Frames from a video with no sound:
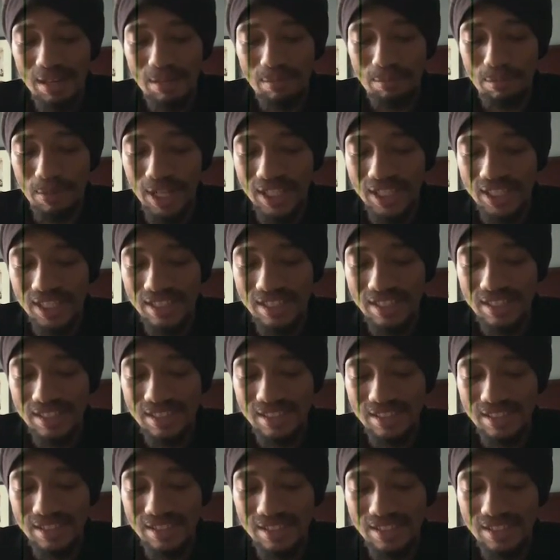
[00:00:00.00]

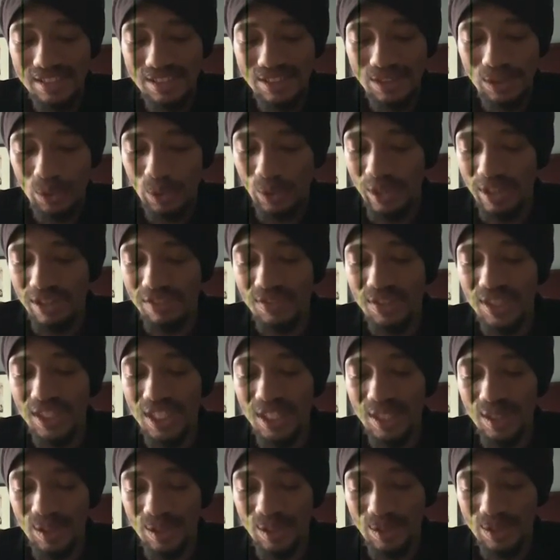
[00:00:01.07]
months, or even
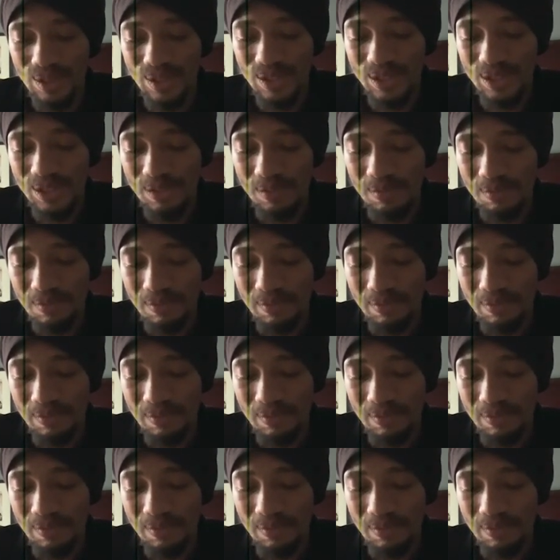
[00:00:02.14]
years.